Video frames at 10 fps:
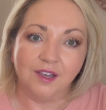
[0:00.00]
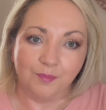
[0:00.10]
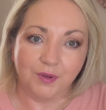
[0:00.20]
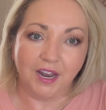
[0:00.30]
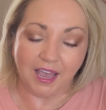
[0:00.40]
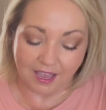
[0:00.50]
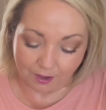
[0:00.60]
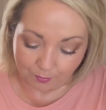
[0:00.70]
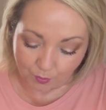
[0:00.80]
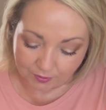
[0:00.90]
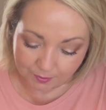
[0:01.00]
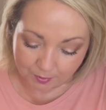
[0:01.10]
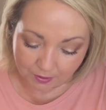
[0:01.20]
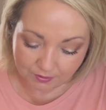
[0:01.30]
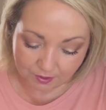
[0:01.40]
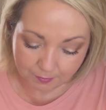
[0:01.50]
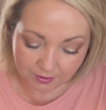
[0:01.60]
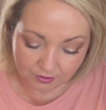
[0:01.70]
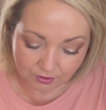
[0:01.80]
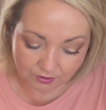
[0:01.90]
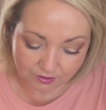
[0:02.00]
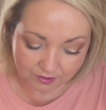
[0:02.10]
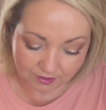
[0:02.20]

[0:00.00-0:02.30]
but I am going to post the pictures.